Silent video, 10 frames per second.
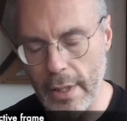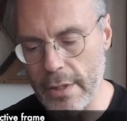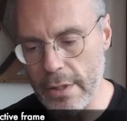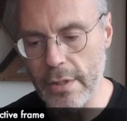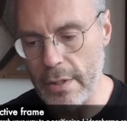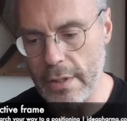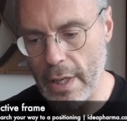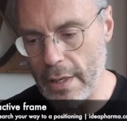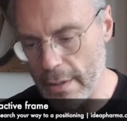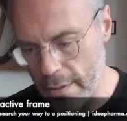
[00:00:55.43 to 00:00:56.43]
It's just this
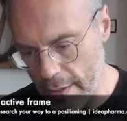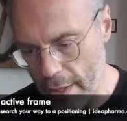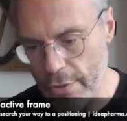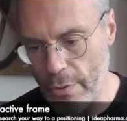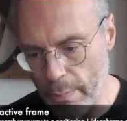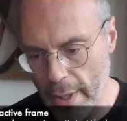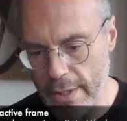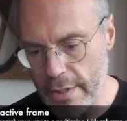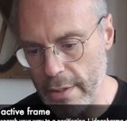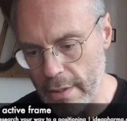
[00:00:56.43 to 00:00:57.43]
kind of natural
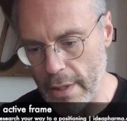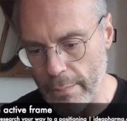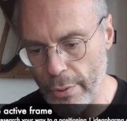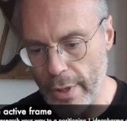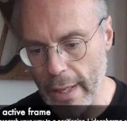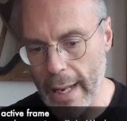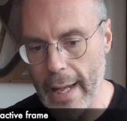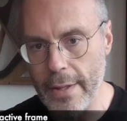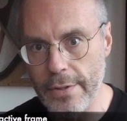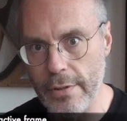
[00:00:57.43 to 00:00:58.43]
place that the product
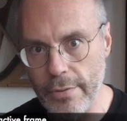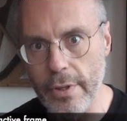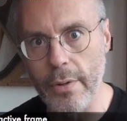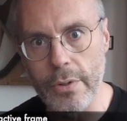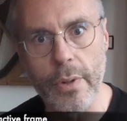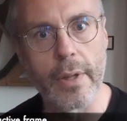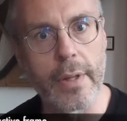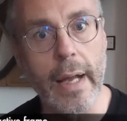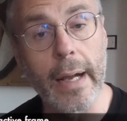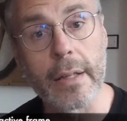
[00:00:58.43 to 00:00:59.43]
lands if you don't do
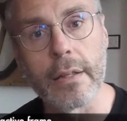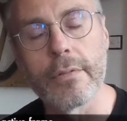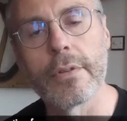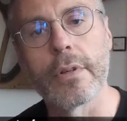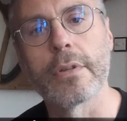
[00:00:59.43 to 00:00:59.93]
anything active